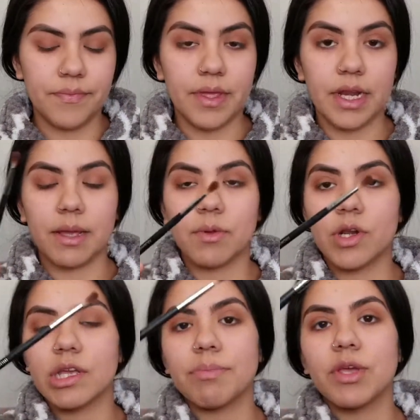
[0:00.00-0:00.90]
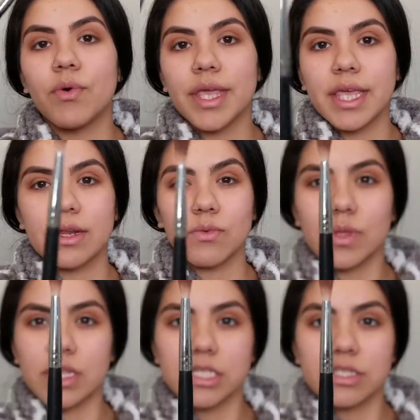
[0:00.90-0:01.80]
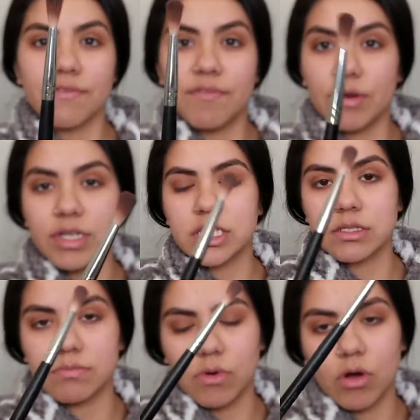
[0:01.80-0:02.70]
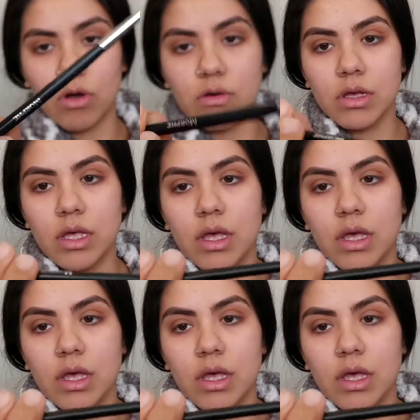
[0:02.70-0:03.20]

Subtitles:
And I'm going to be going in with this very small